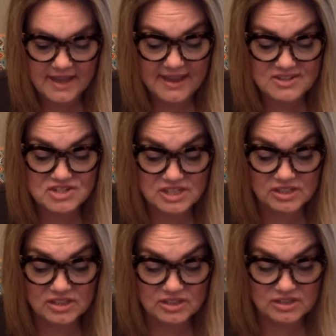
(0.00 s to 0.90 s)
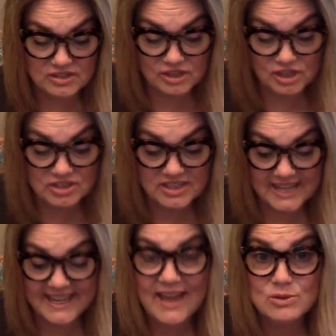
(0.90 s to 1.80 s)
And she looked
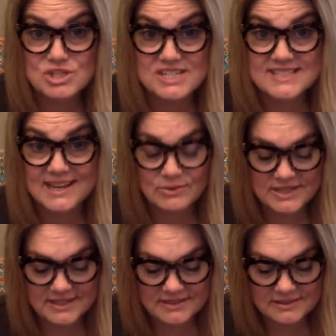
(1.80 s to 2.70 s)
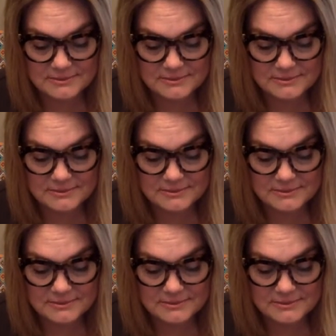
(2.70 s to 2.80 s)
like how she sounded.